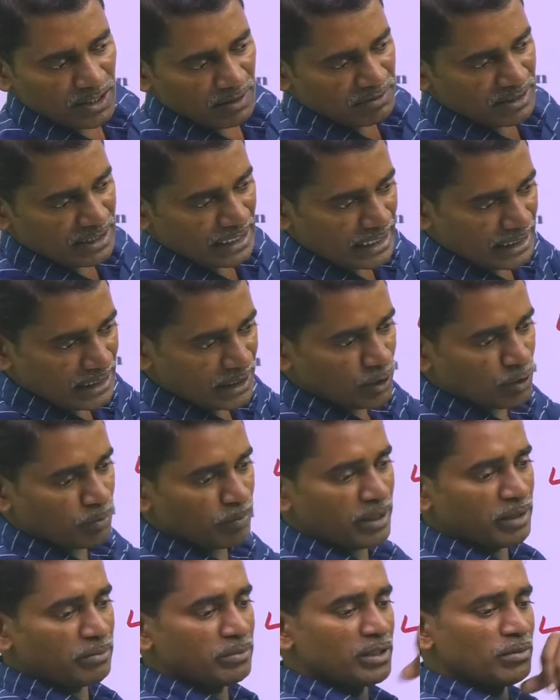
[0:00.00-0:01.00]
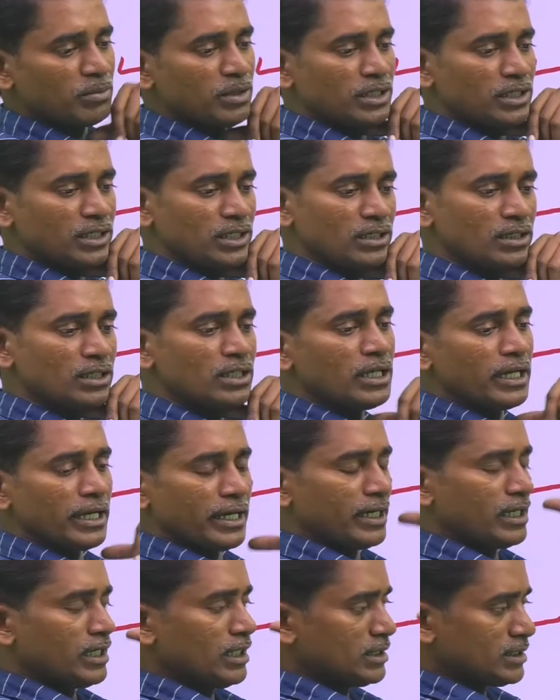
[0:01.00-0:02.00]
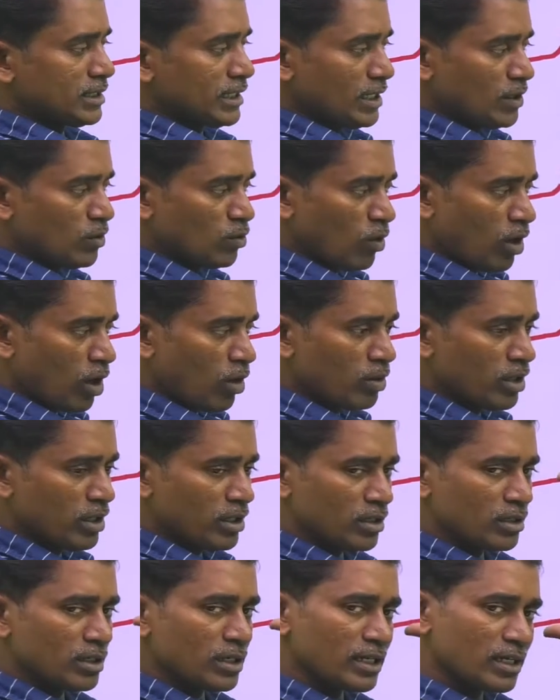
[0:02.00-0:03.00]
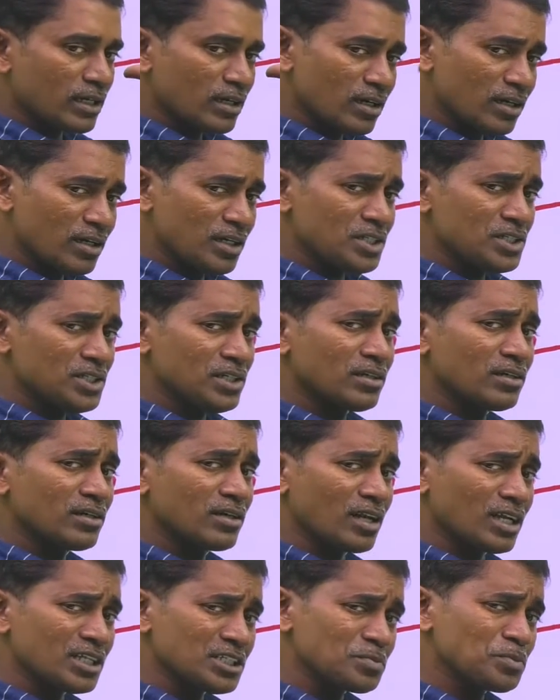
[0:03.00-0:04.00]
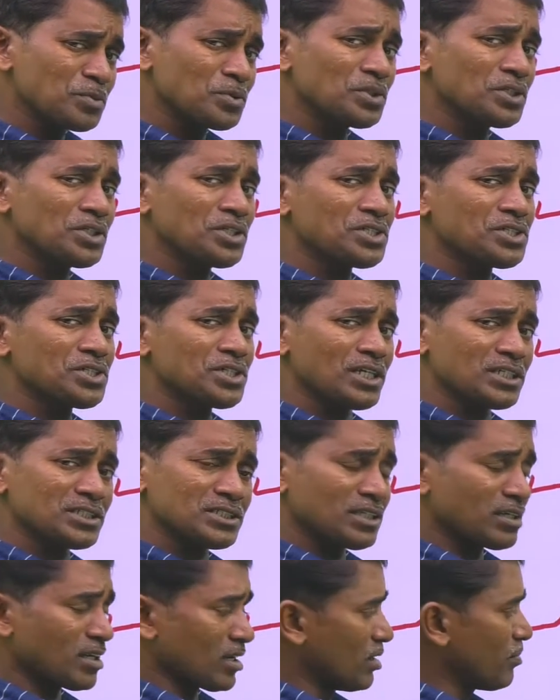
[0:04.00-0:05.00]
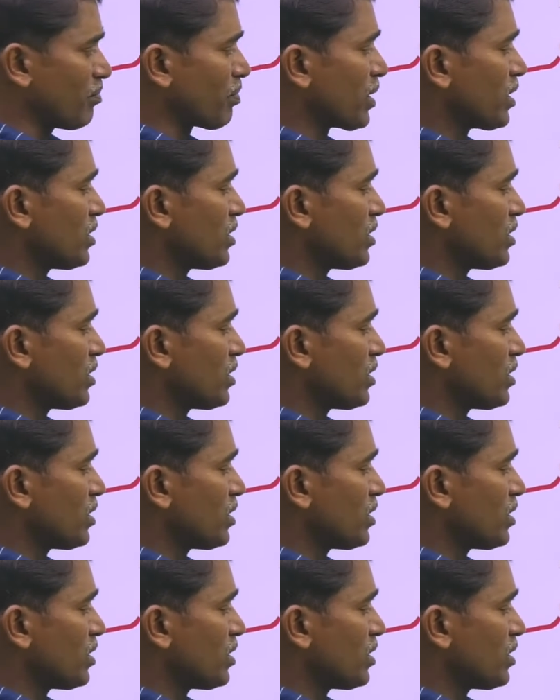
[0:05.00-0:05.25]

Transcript: of selective permeability, it is involved in recognition, transportation, etc.